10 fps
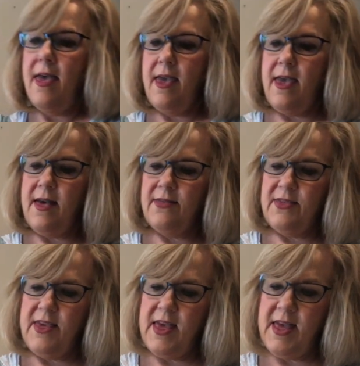And
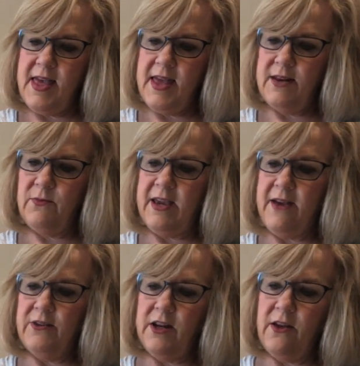then we
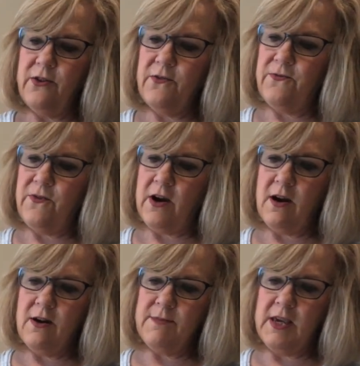have another
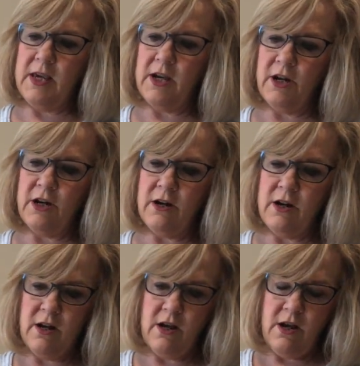farm here,
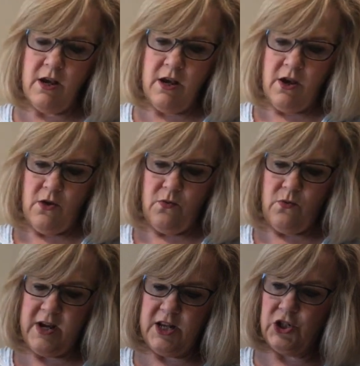
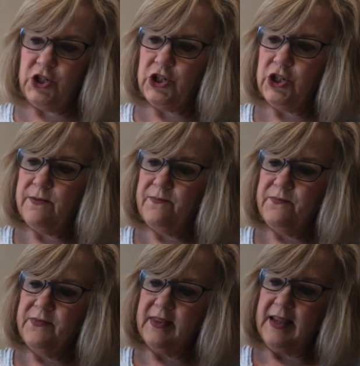which
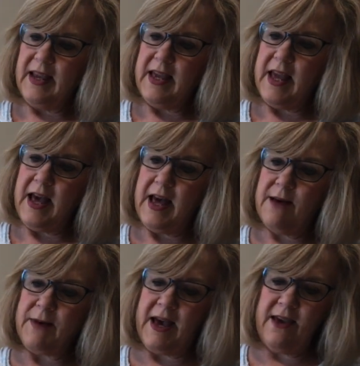
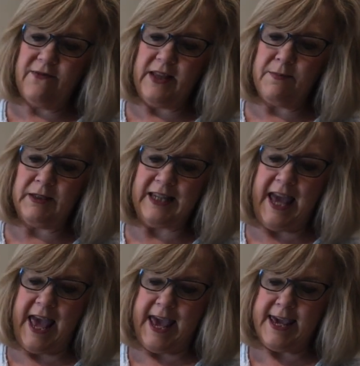I have labeled
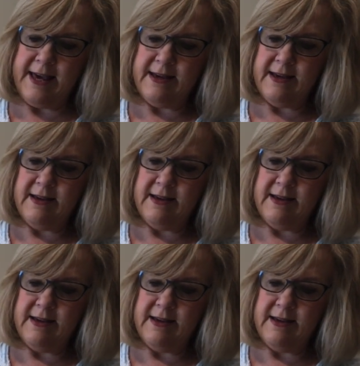K.